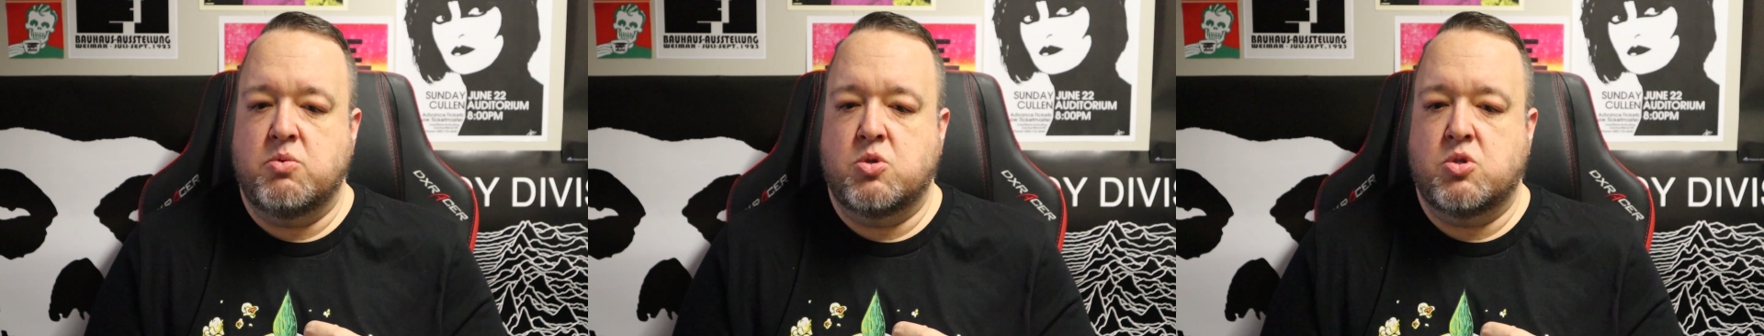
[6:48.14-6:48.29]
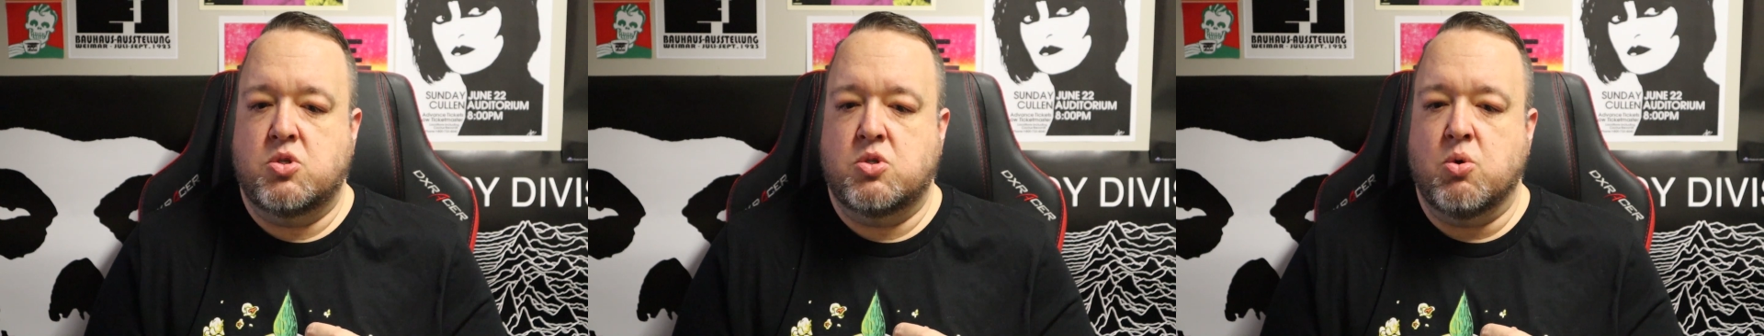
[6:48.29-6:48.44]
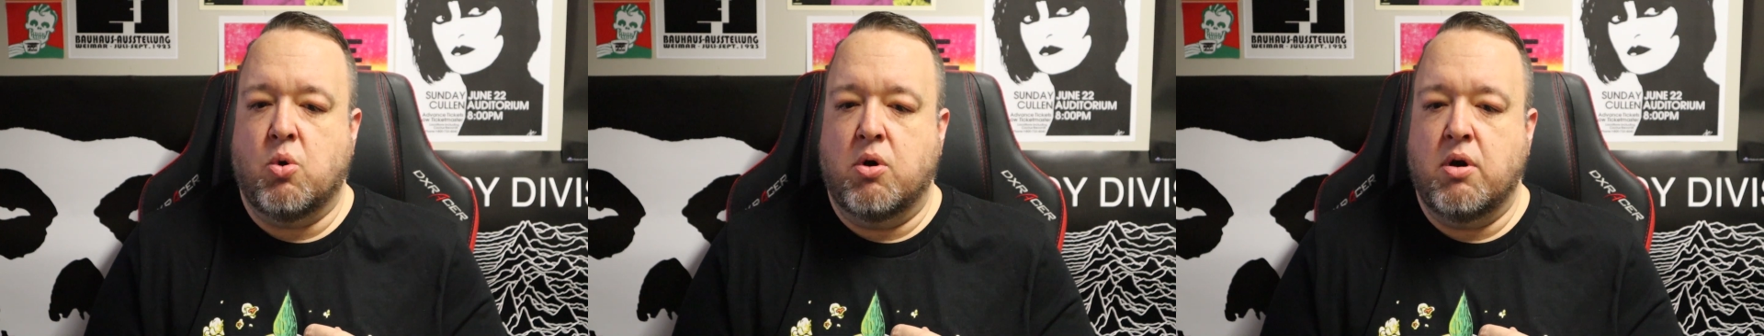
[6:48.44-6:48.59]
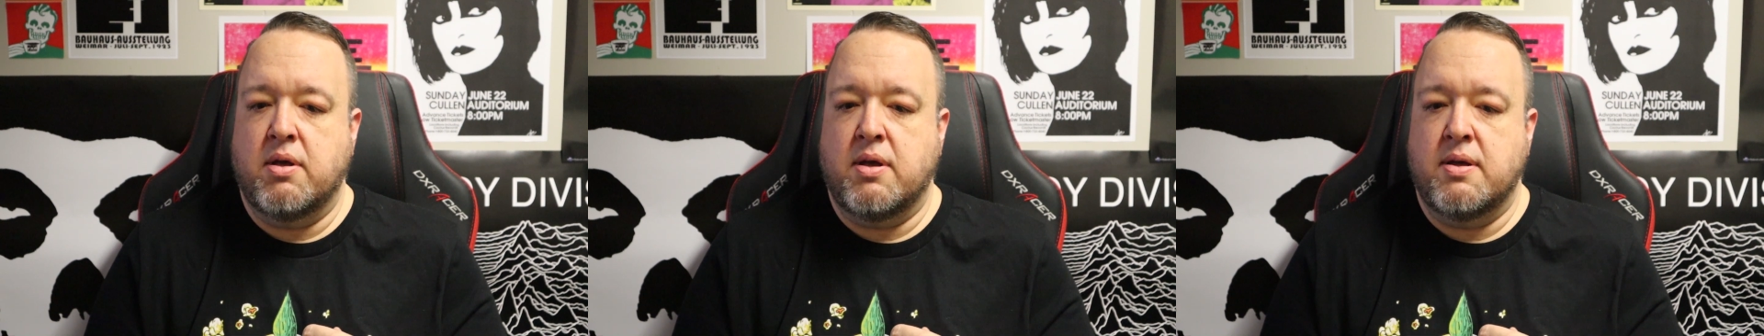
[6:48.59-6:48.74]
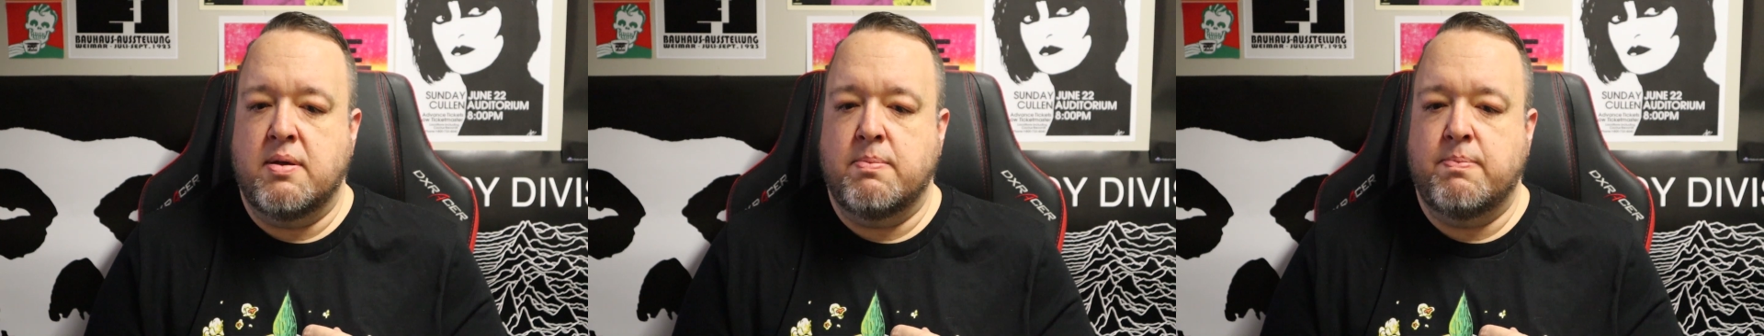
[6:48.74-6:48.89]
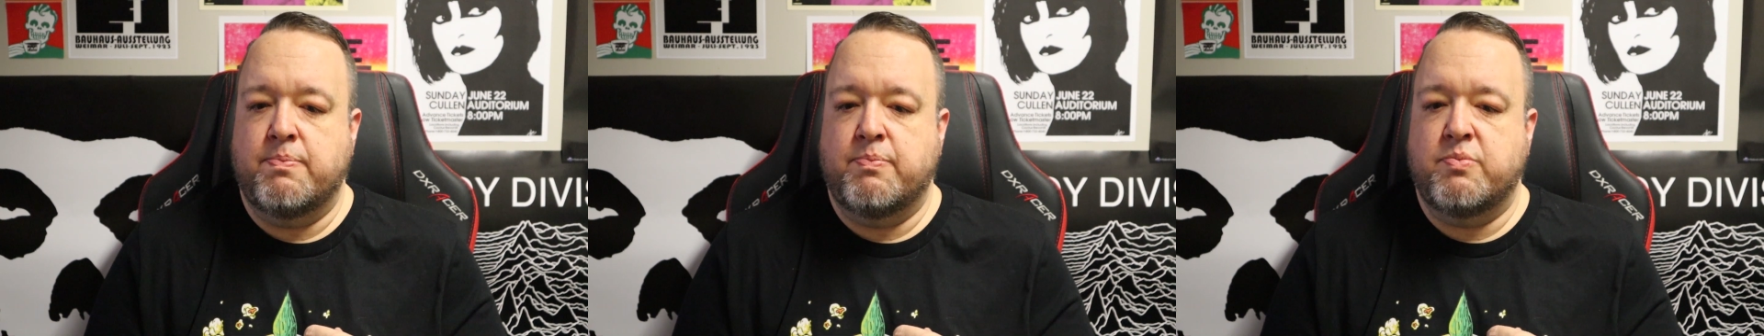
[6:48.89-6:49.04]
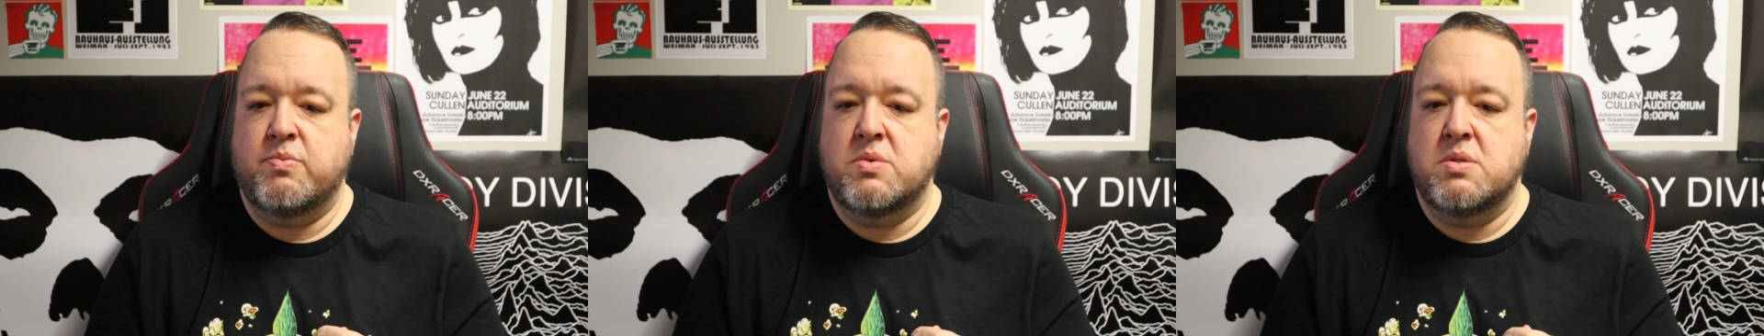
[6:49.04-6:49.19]
sort
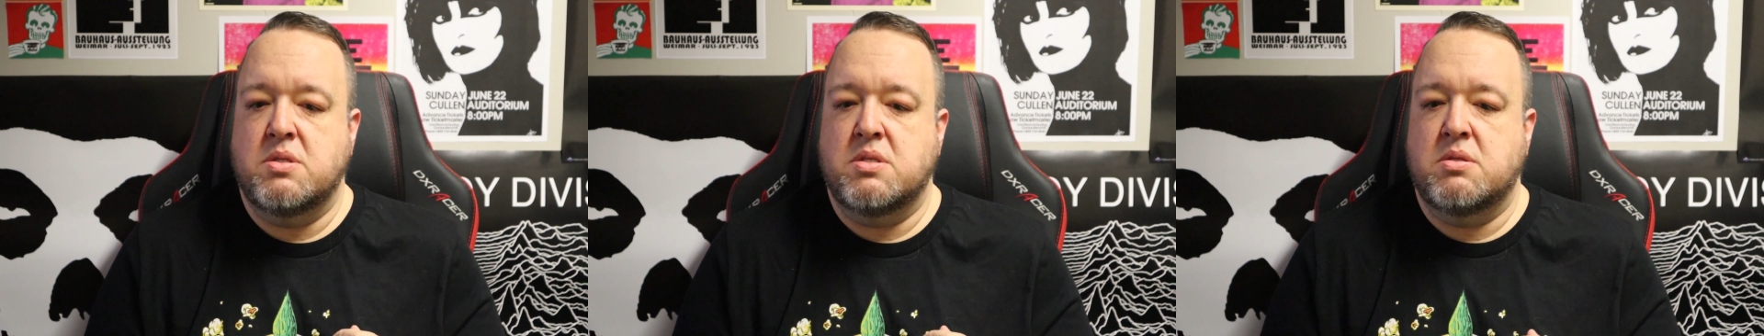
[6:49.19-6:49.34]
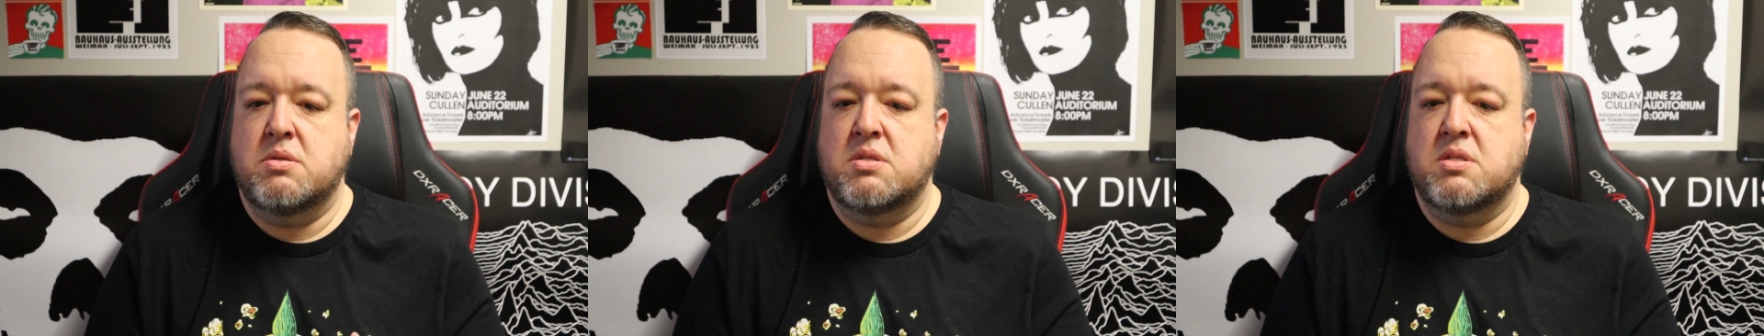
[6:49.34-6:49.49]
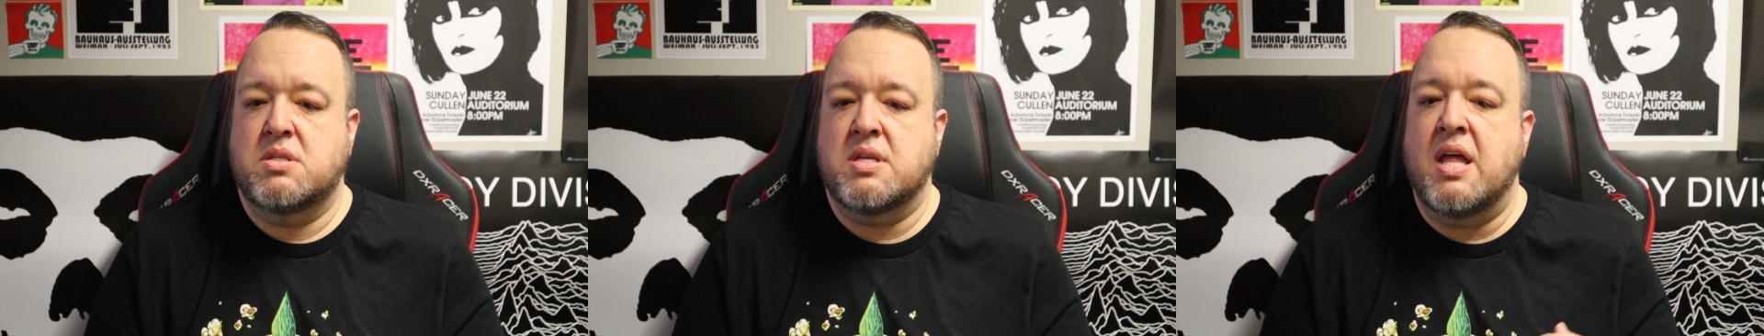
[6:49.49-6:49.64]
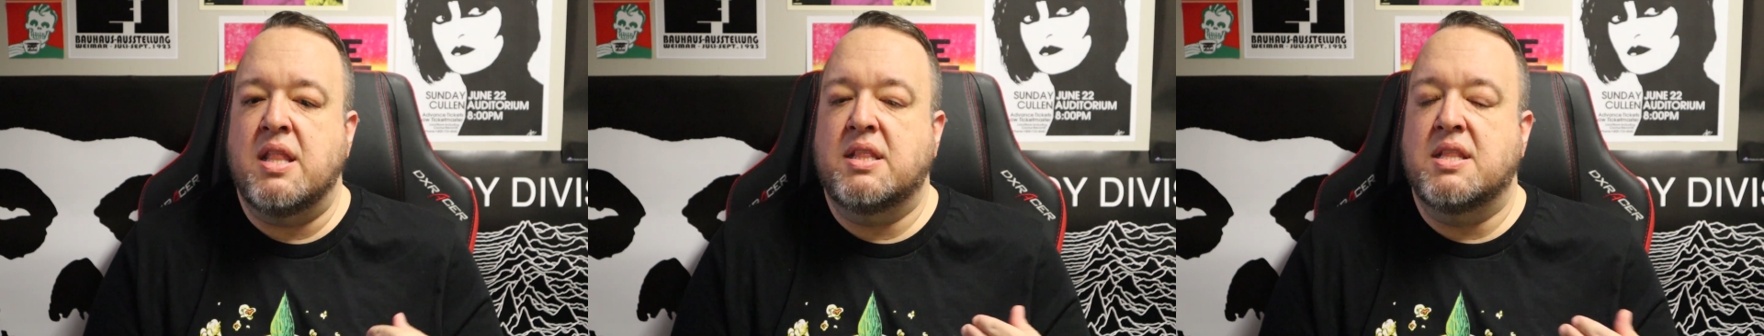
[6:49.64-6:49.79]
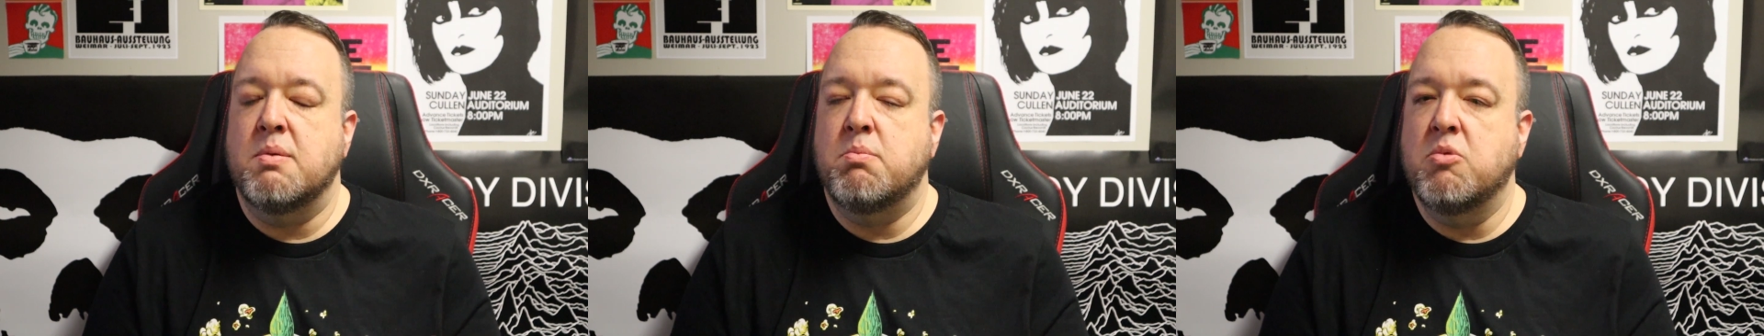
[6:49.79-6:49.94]
of sent